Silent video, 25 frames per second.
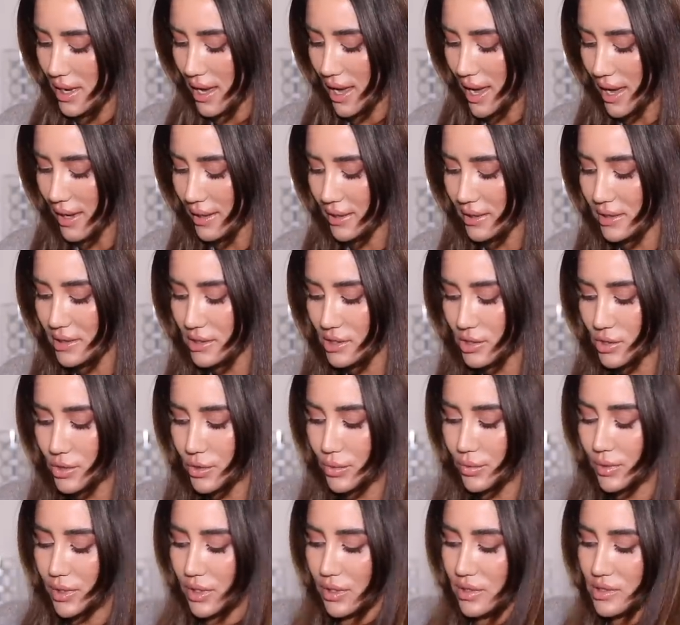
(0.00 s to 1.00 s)
Acne
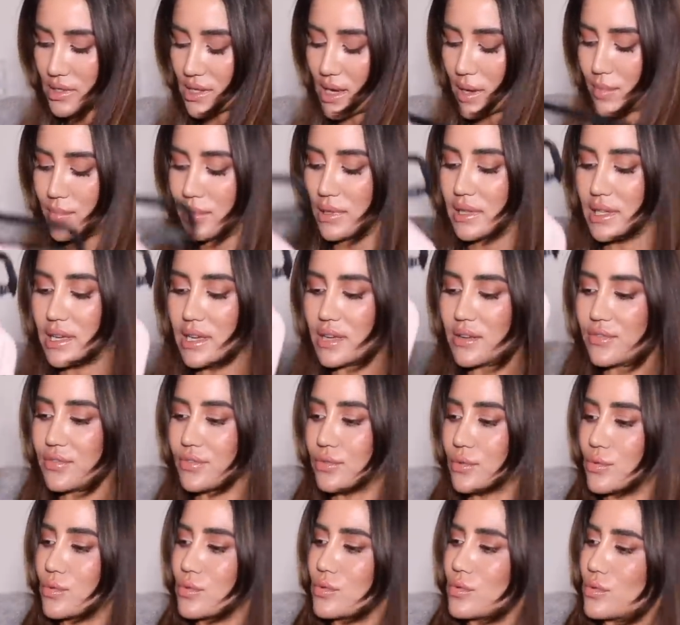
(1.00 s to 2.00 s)
Studios, I
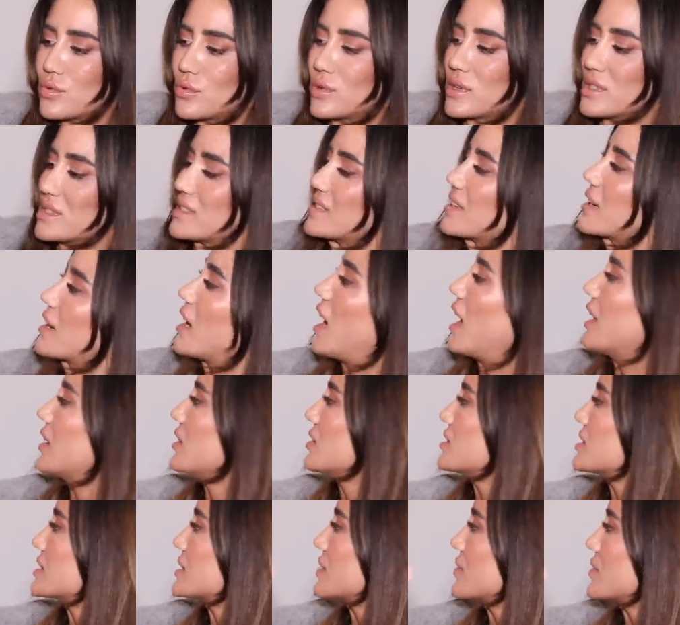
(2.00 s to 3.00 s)
believe, with the
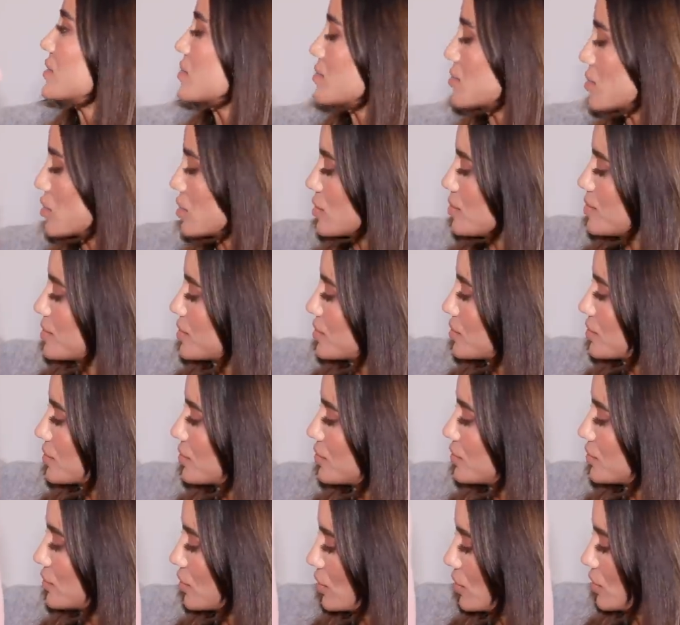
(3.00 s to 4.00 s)
colors even more
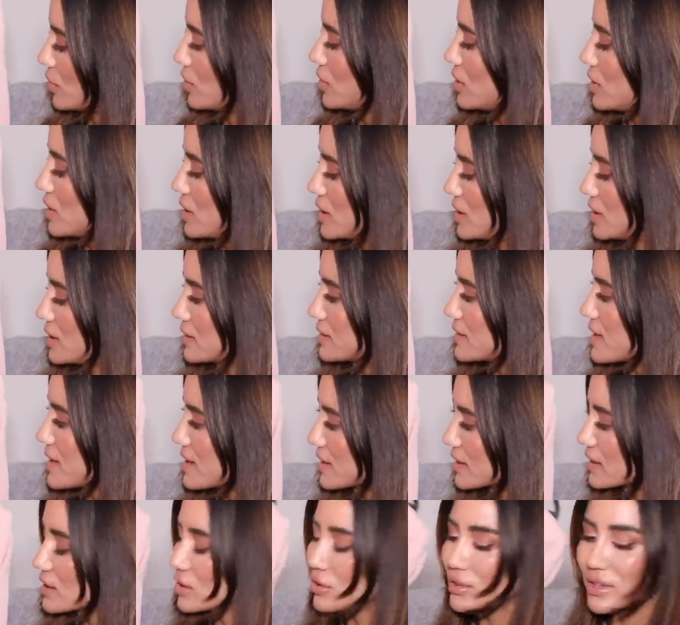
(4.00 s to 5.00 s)
beautiful than
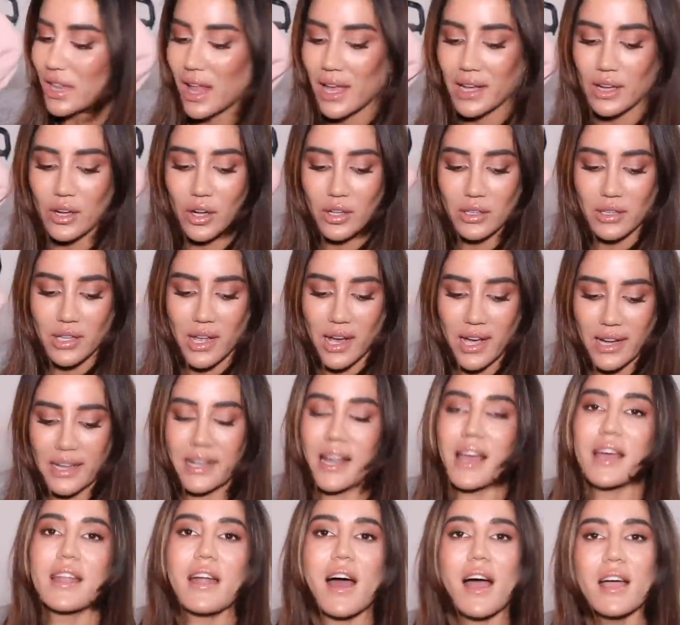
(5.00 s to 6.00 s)
it looked like online.
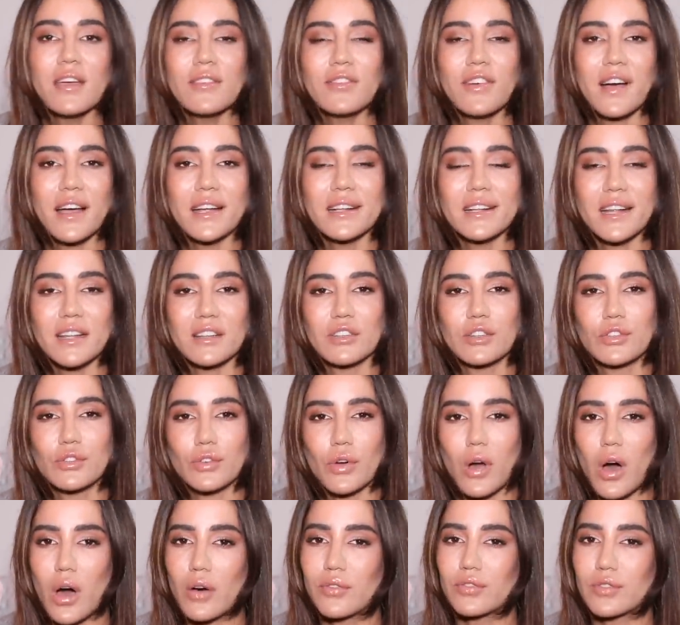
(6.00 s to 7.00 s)
And I find that
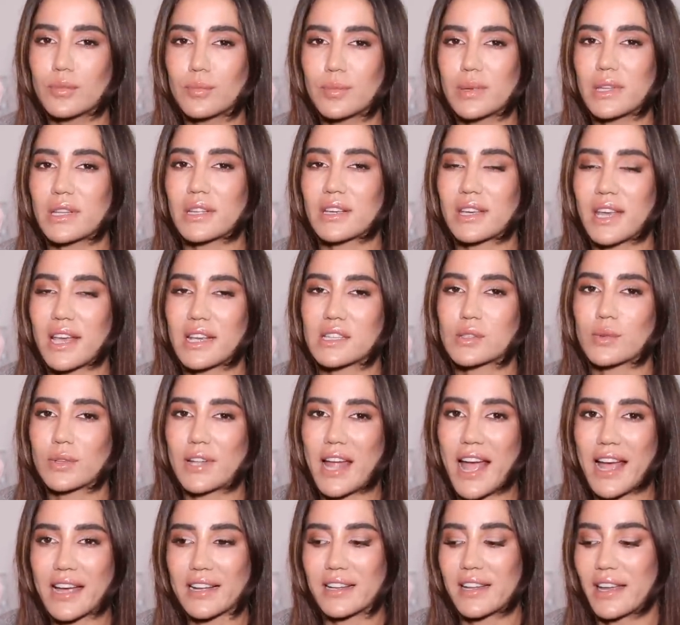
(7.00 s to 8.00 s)
to often be the case with
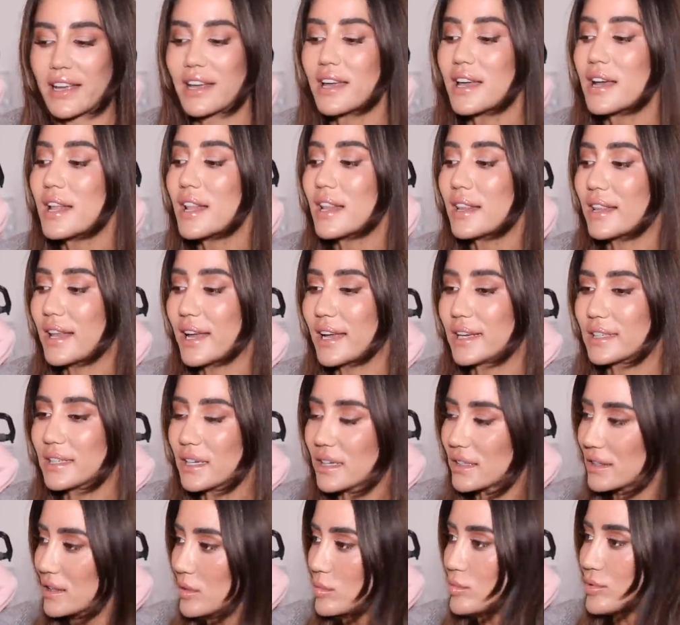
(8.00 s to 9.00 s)
acne.
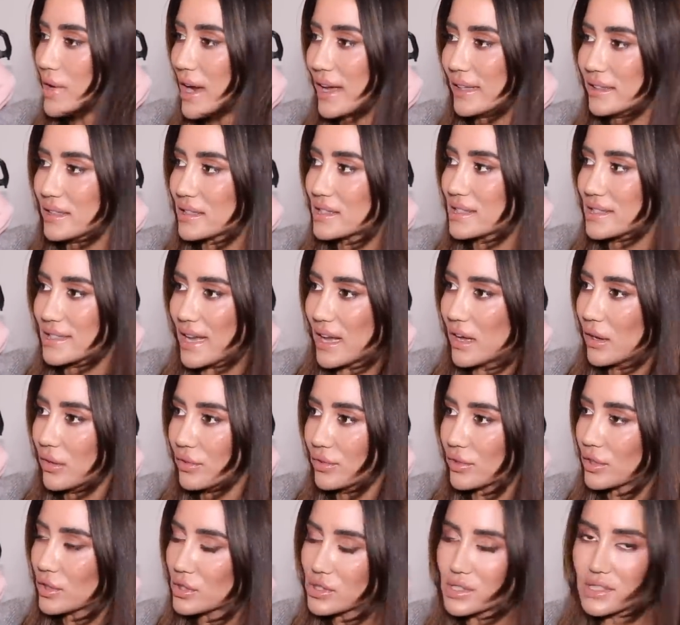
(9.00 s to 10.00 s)
Like, the brand
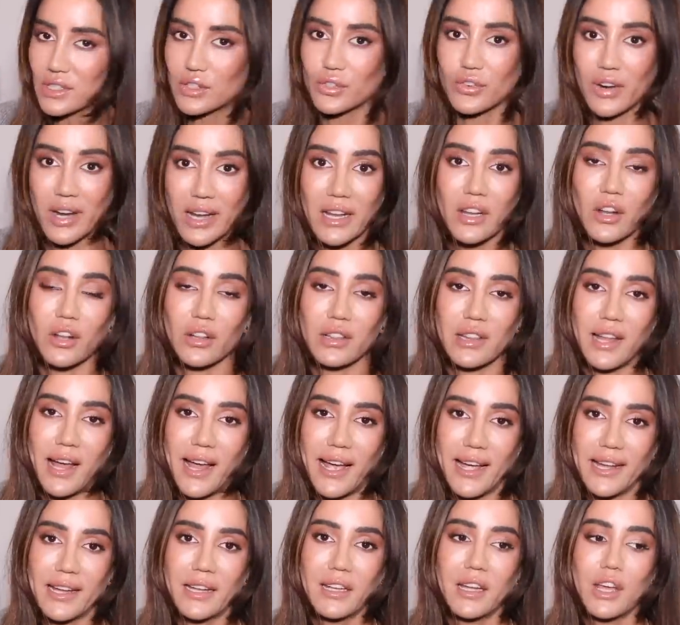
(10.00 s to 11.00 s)
itself looks great
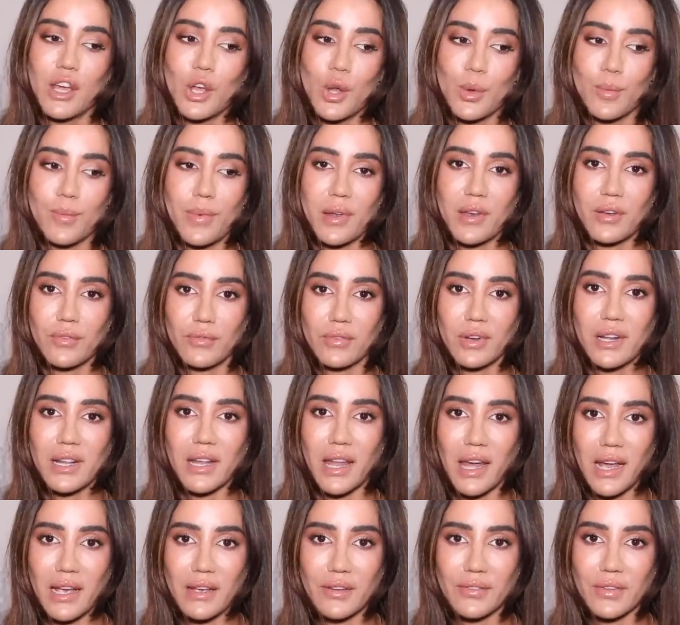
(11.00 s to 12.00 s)
online, but in real
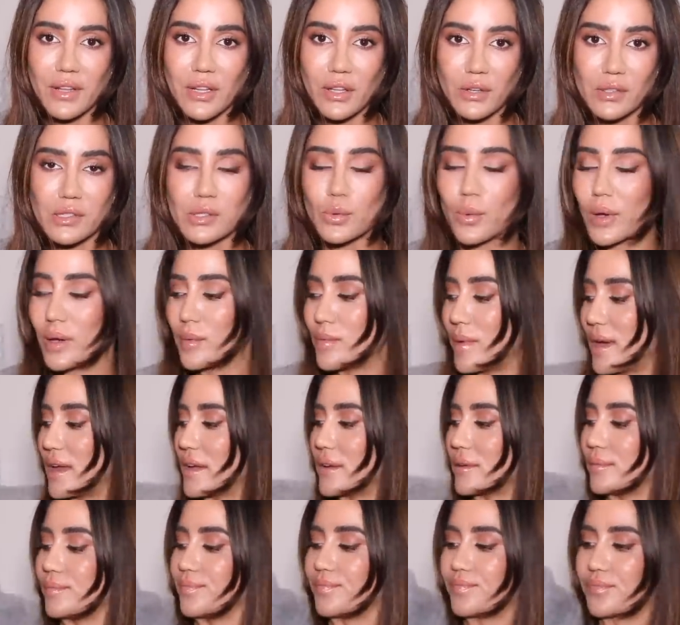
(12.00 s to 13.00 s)
life it looks way
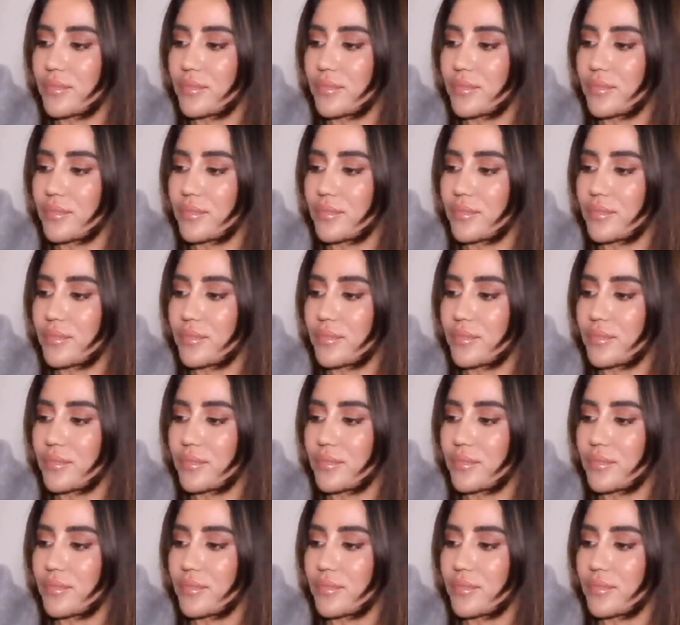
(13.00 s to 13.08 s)
better.